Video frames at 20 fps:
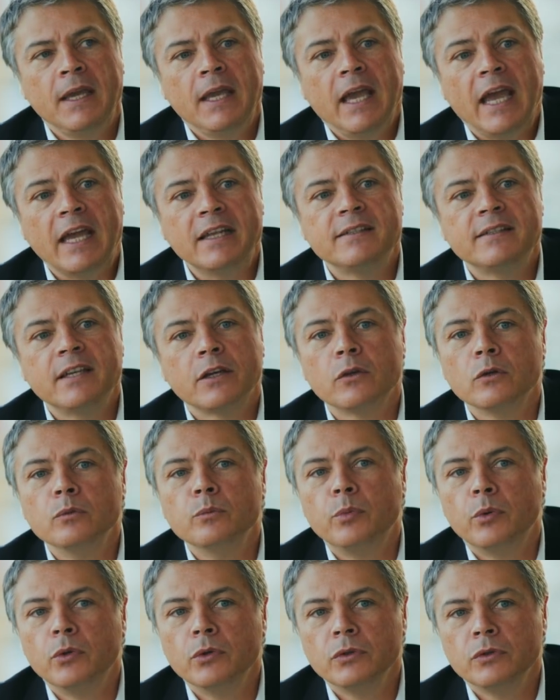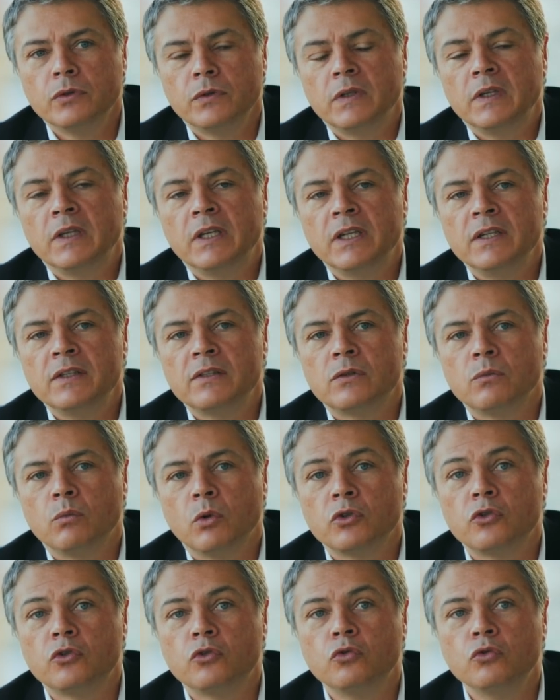And second point is
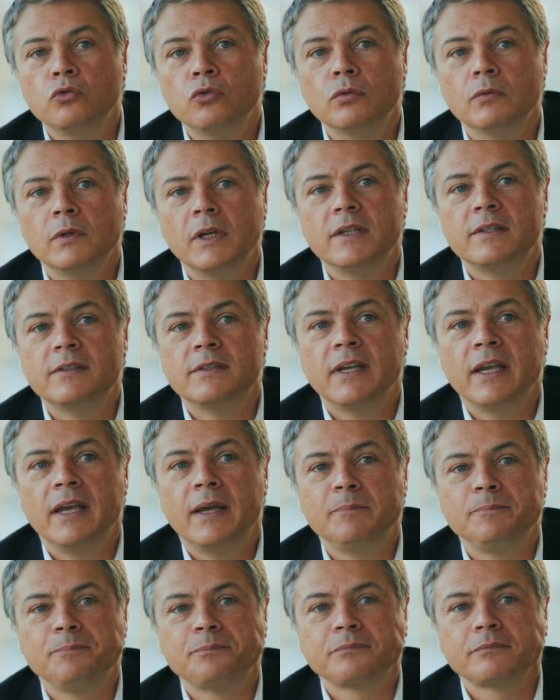was to let's say,